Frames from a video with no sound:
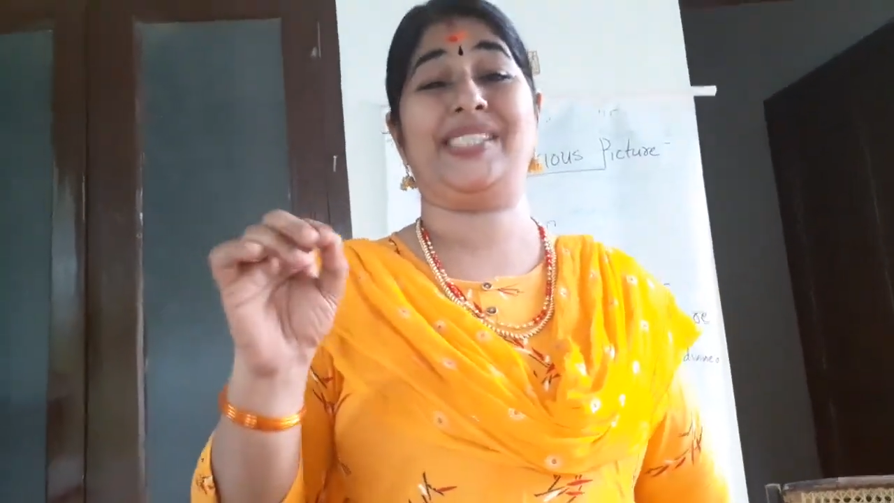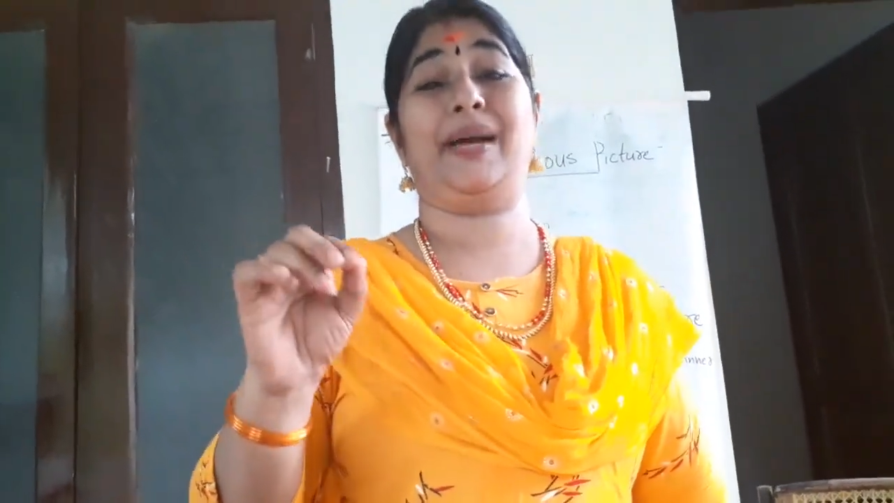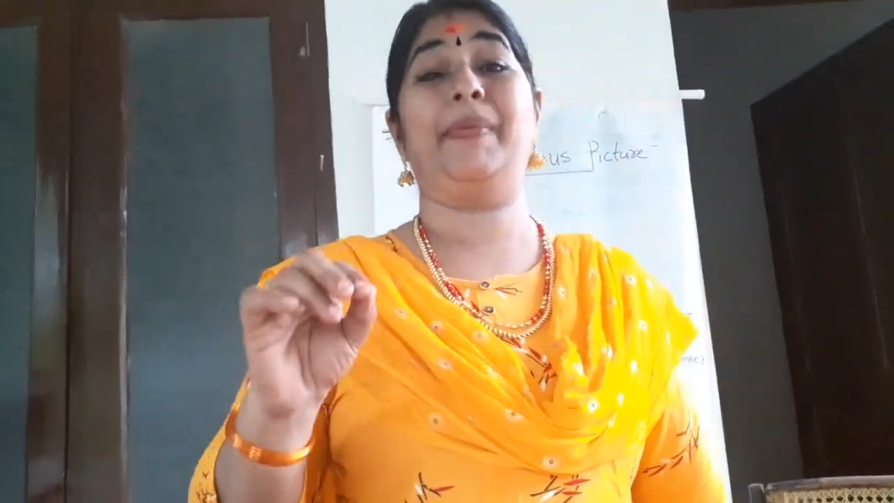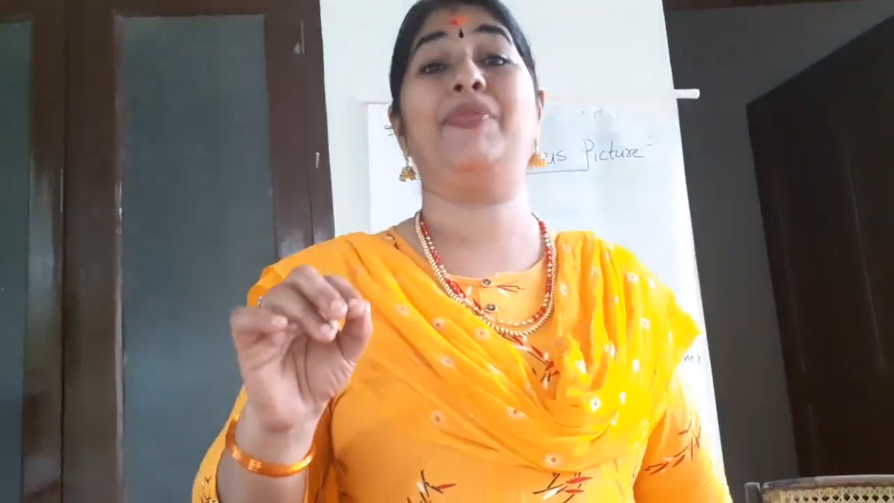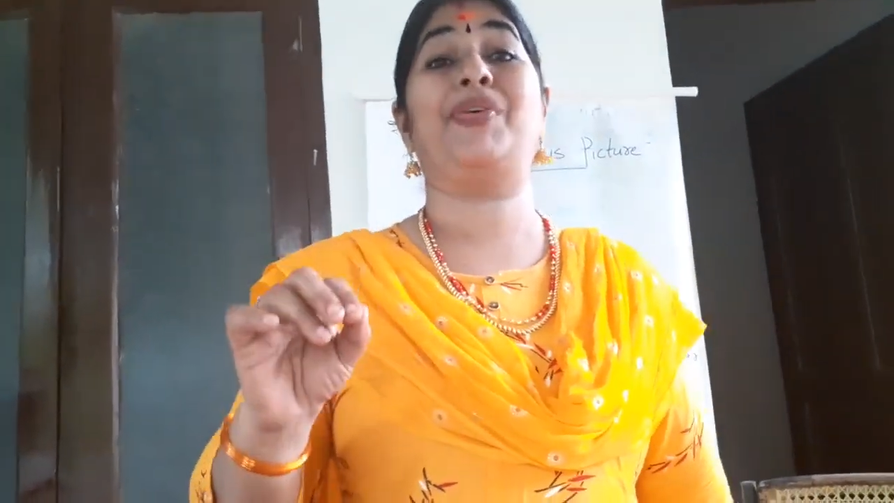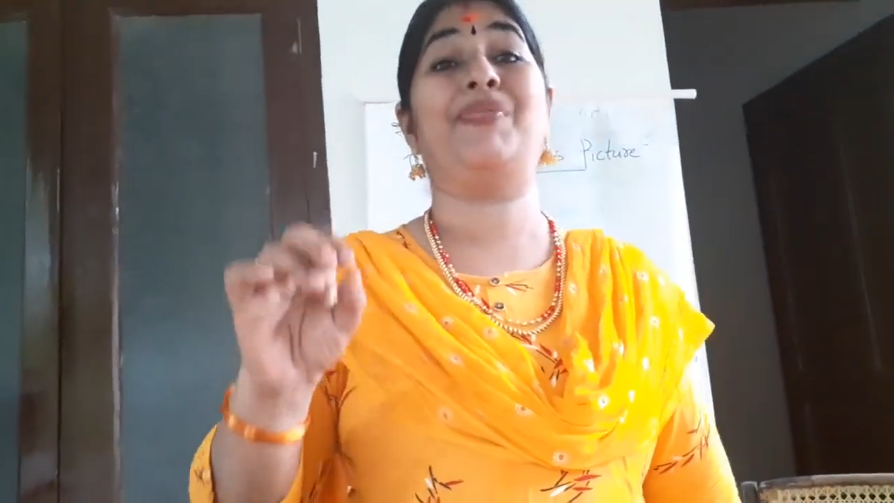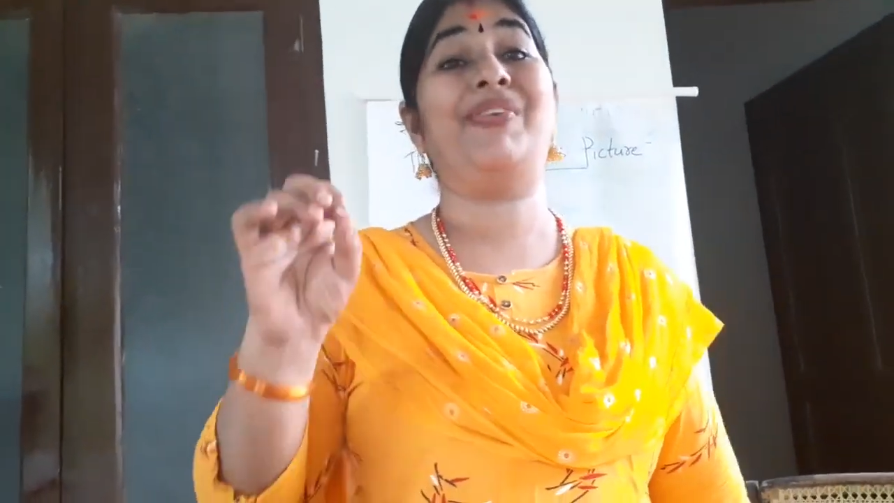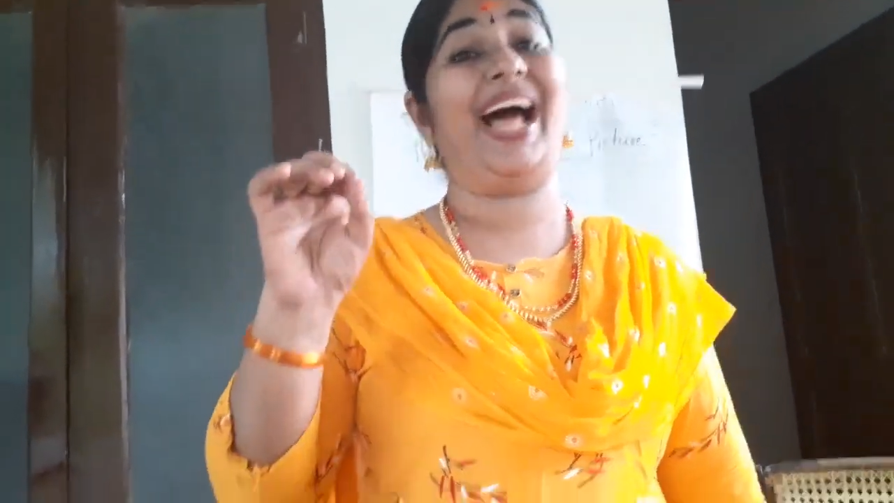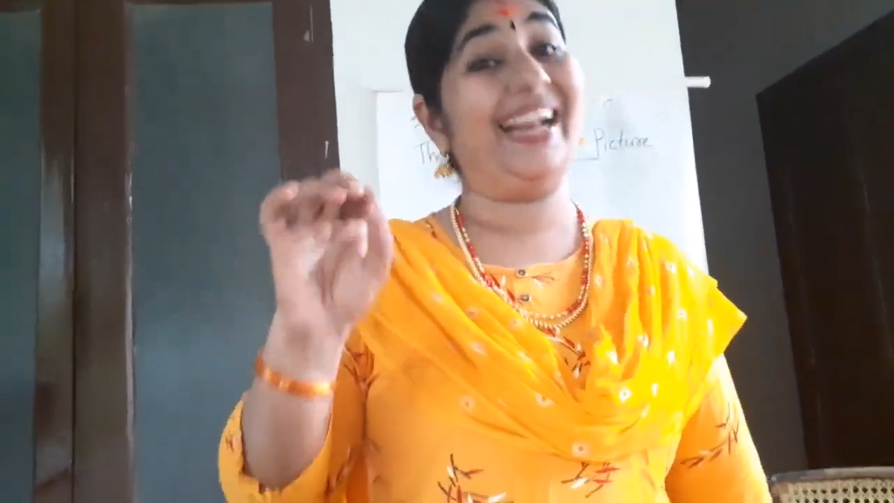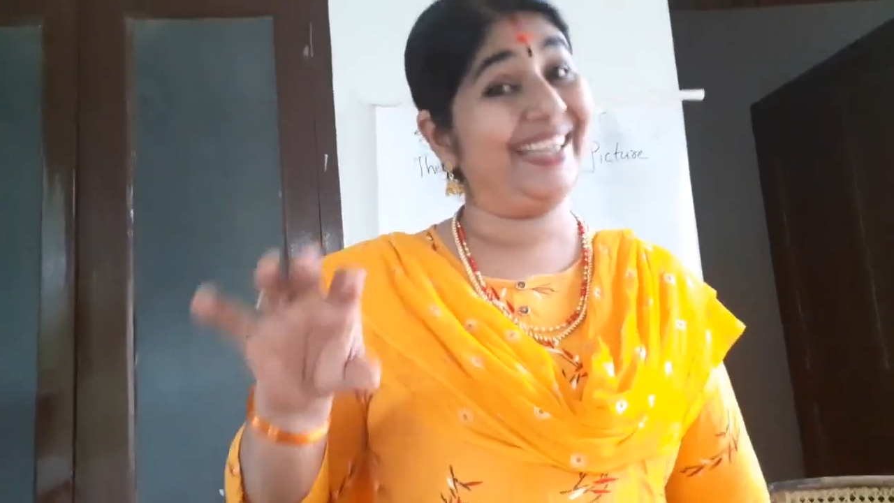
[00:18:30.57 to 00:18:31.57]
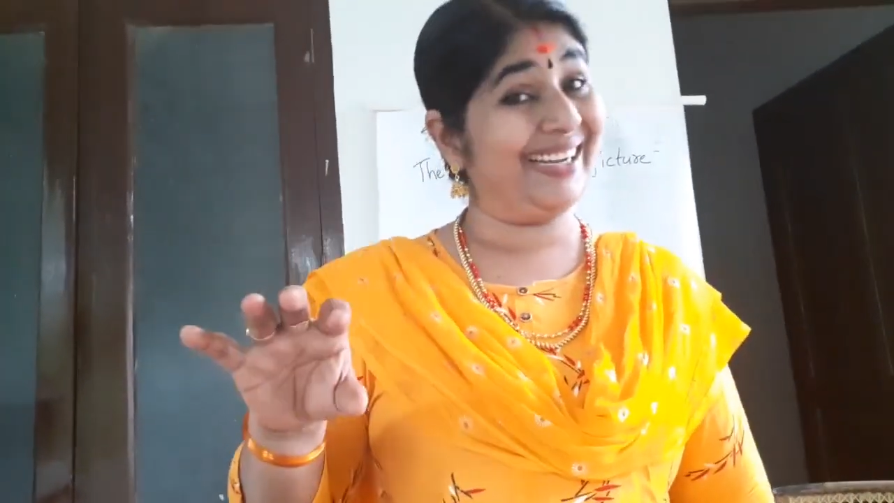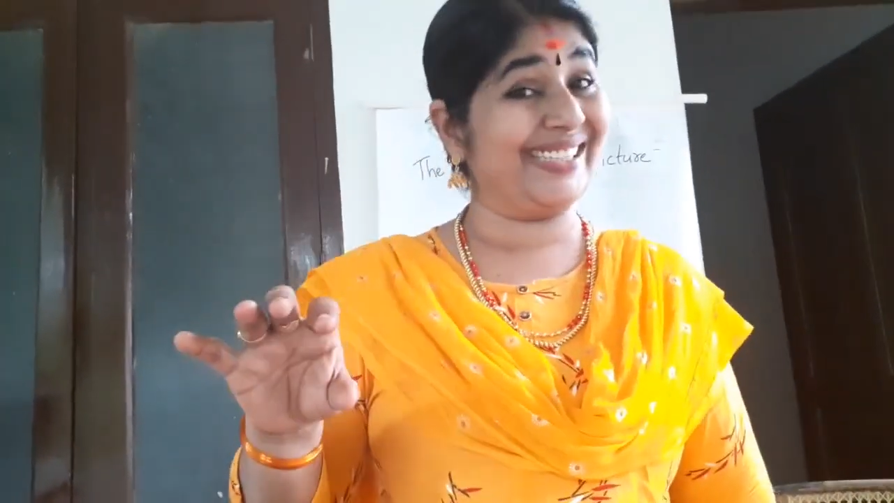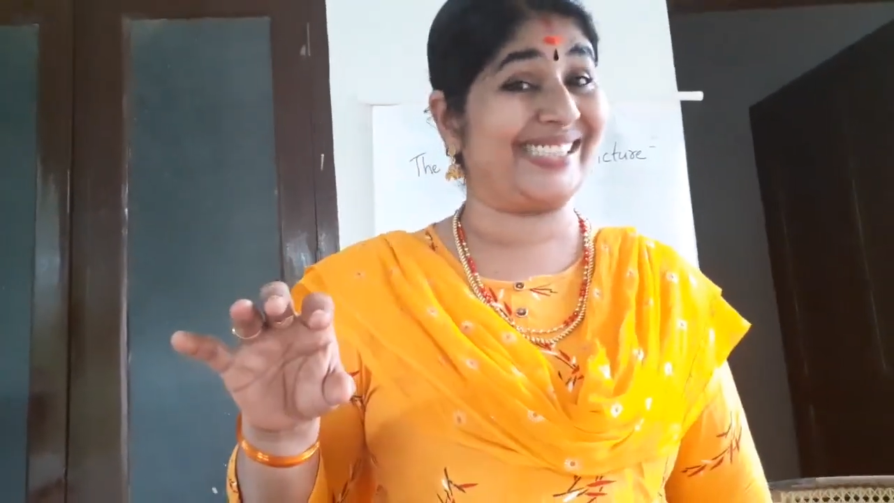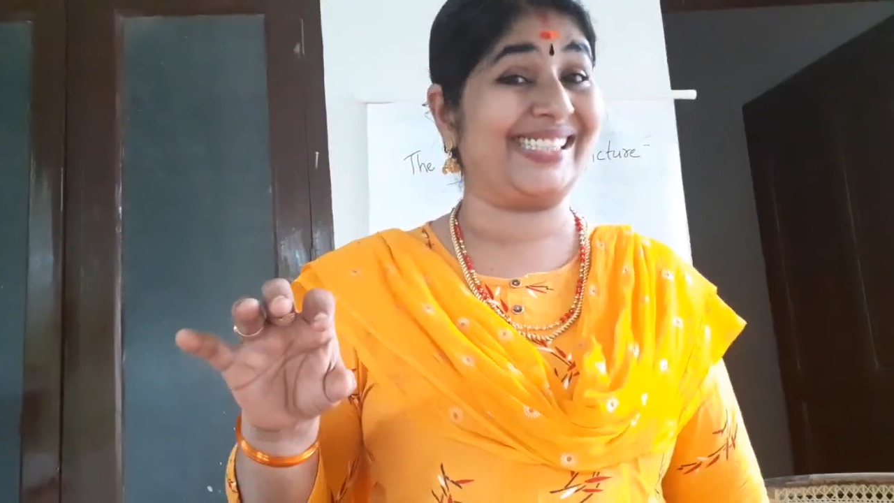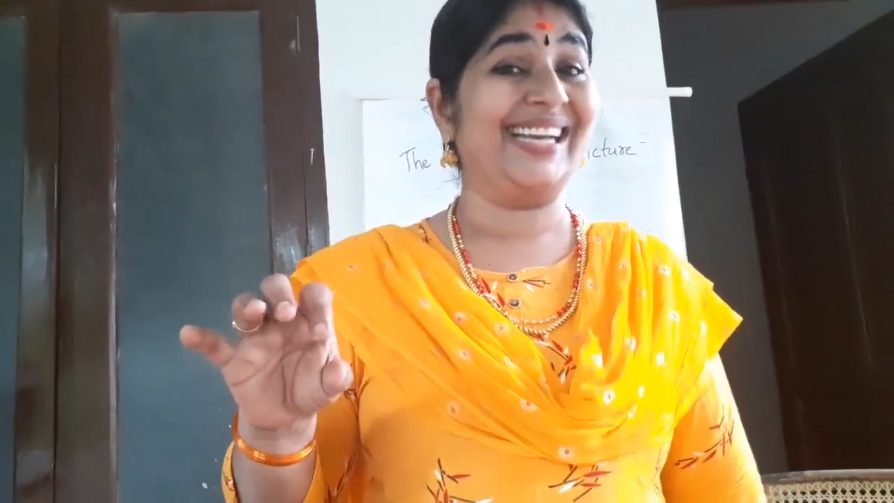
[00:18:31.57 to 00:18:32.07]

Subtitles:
coming from Flanders,